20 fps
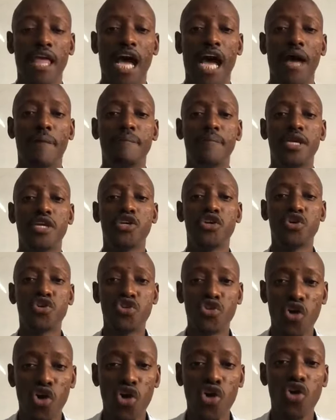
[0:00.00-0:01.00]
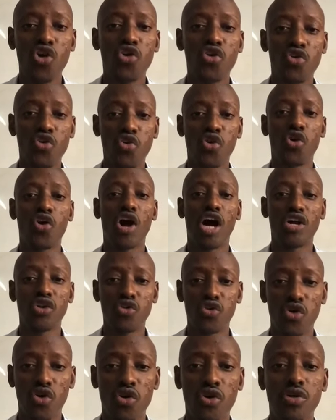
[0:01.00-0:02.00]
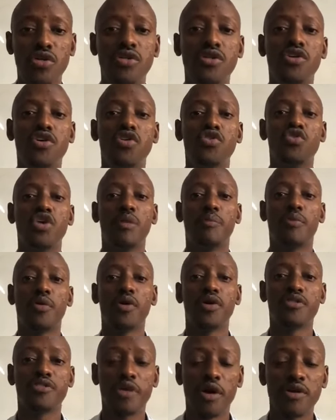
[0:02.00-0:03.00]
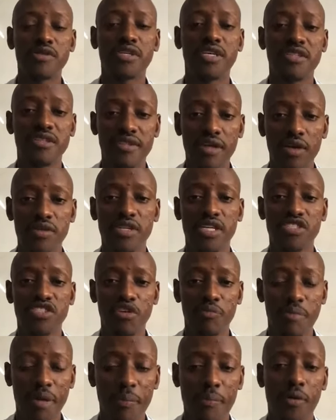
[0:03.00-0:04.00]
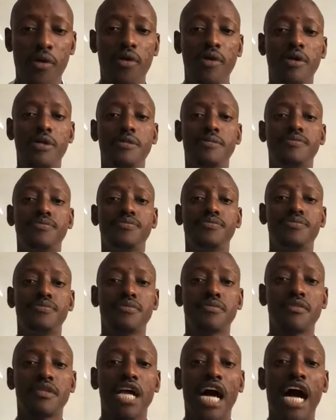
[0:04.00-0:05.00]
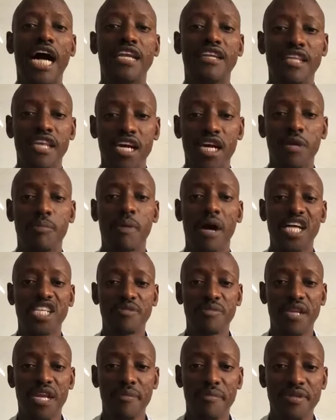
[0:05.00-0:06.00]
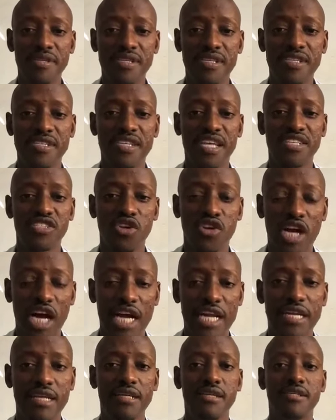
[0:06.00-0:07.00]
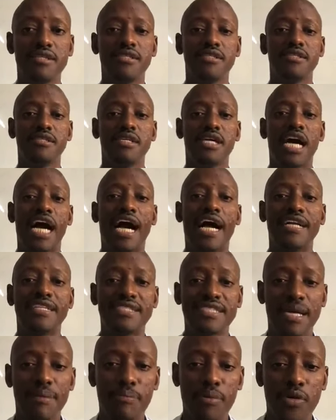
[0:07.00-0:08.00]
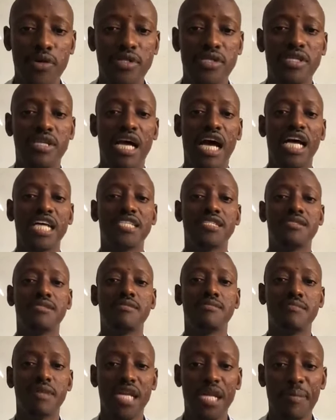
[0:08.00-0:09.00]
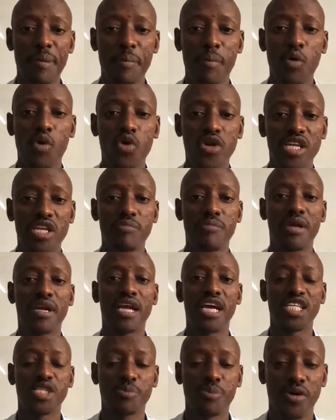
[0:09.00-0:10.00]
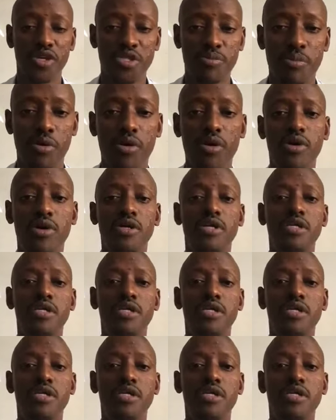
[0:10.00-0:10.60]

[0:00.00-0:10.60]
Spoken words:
And may you grow and grow to employ thousands and thousands of people and help as many businesses as you can and support as many people who need money as possible